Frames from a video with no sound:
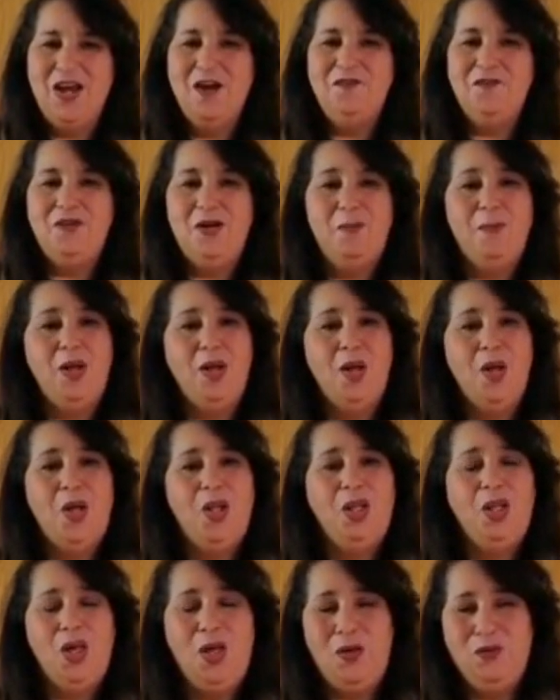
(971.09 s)
from
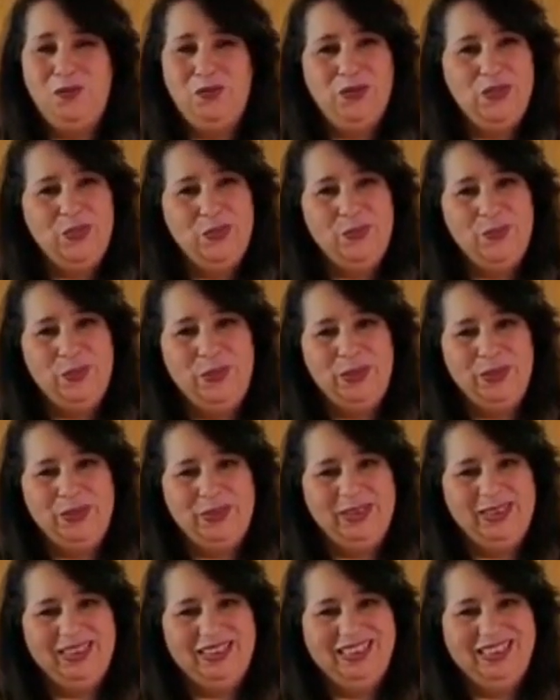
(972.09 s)
all over the world.